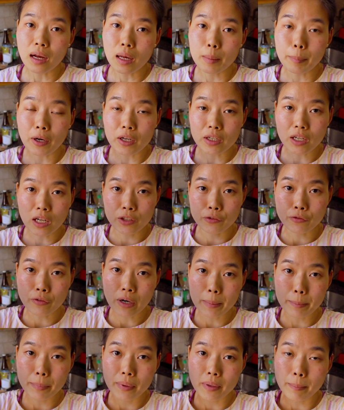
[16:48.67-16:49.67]
I bought
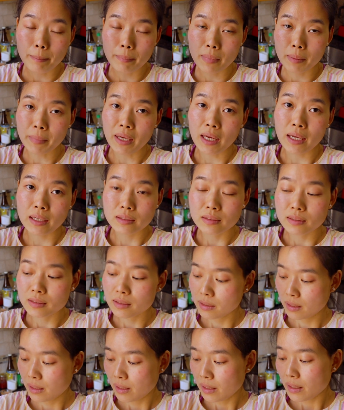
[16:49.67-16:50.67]
unripe mamey
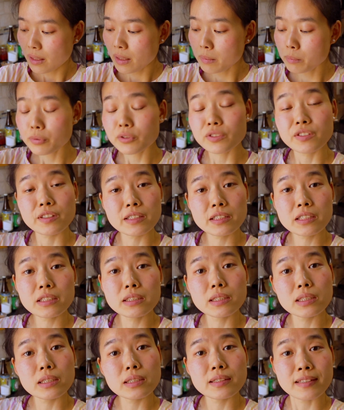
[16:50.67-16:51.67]
and
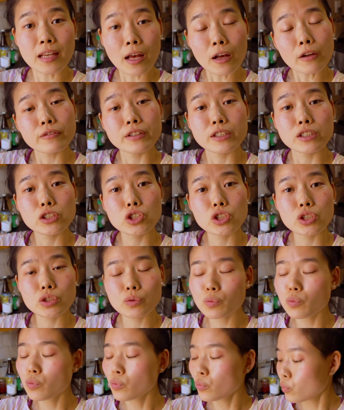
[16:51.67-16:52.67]
proceeded to salvage
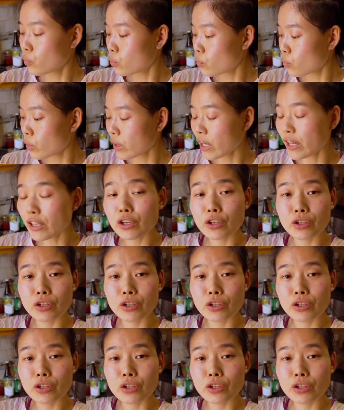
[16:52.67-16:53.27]
what I